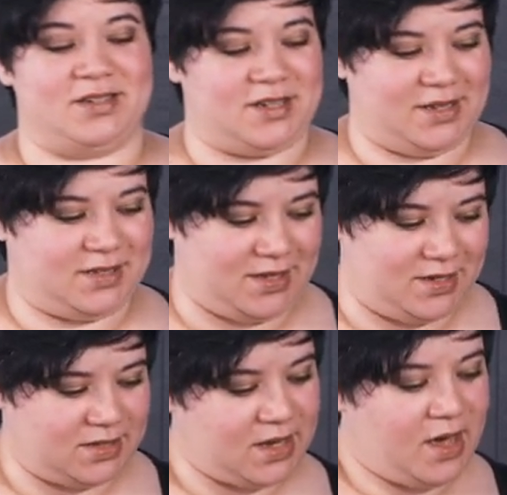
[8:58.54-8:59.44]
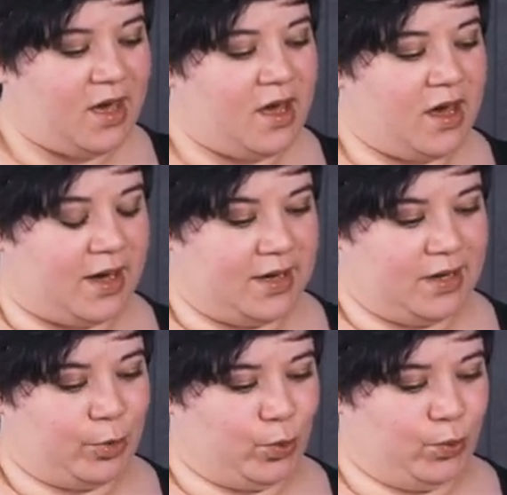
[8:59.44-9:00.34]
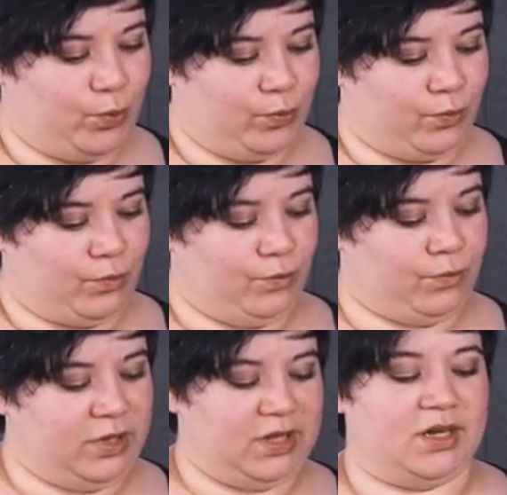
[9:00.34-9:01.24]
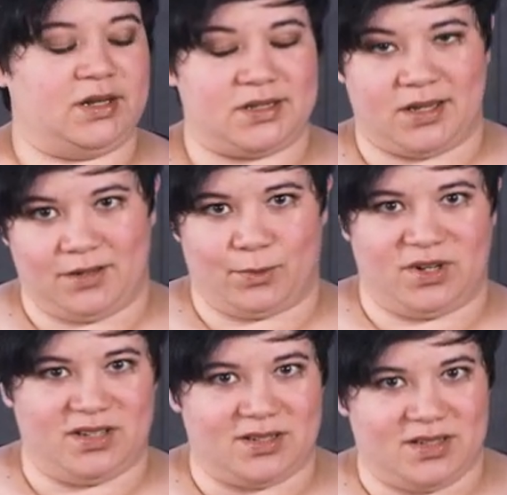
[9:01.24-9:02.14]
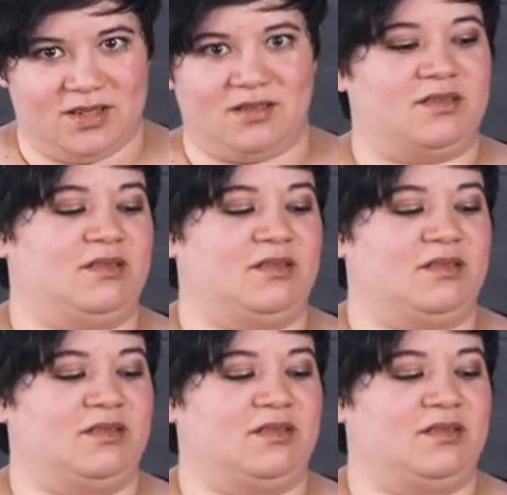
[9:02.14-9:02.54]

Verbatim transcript: to taste these. I really get excited when I see